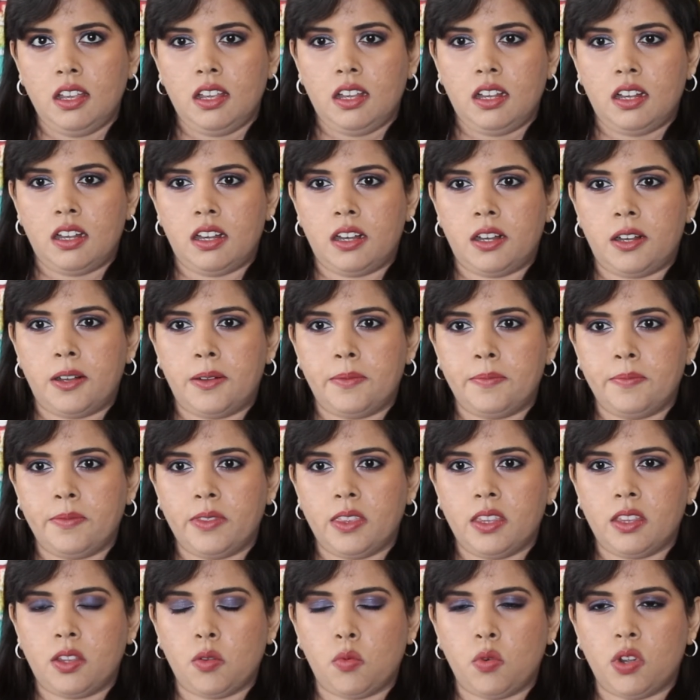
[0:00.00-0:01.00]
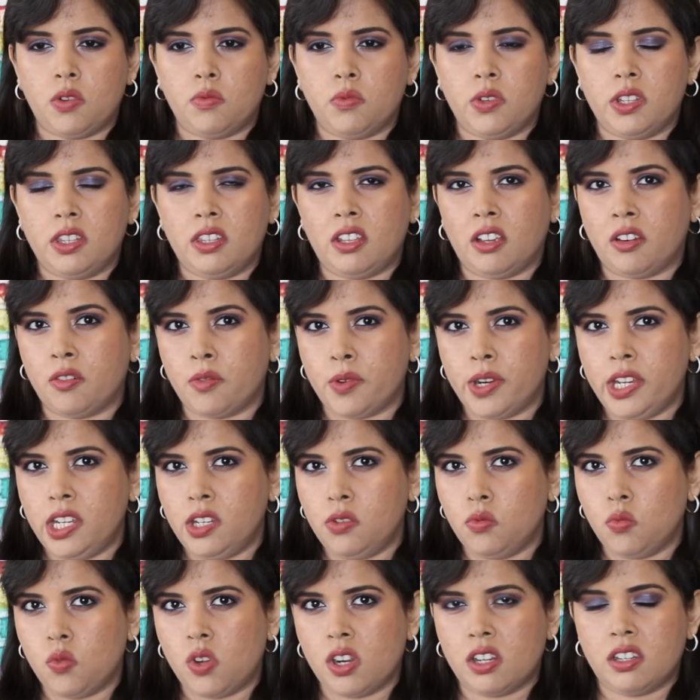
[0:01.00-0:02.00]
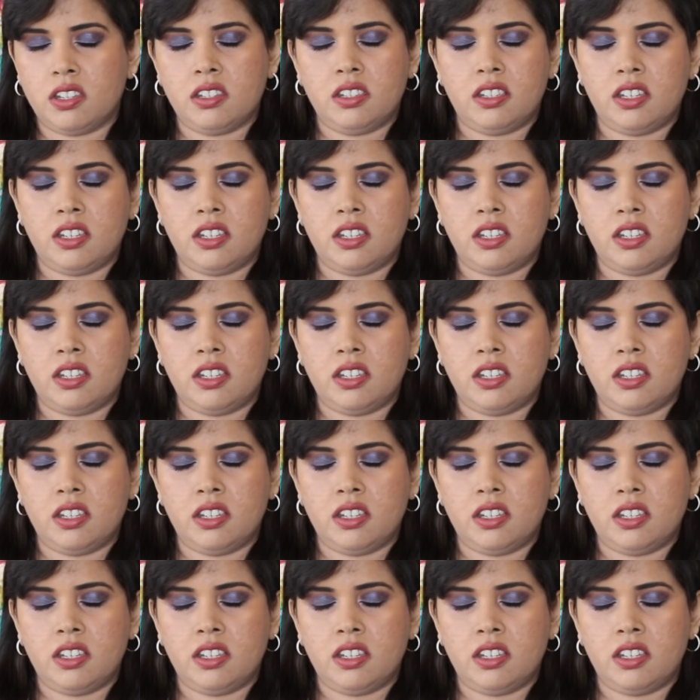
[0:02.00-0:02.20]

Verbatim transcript: The one with the green one